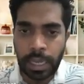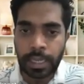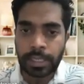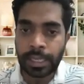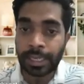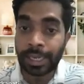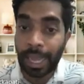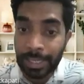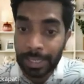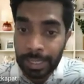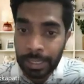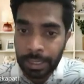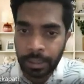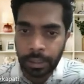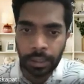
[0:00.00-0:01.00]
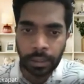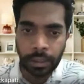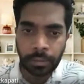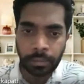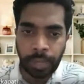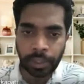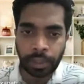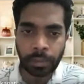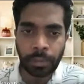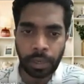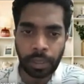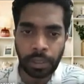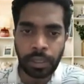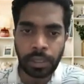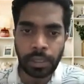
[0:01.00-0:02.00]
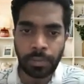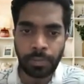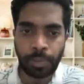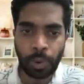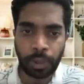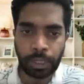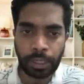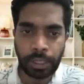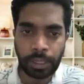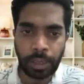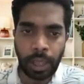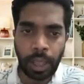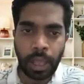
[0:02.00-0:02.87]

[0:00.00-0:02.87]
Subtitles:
the classic microbiology is important.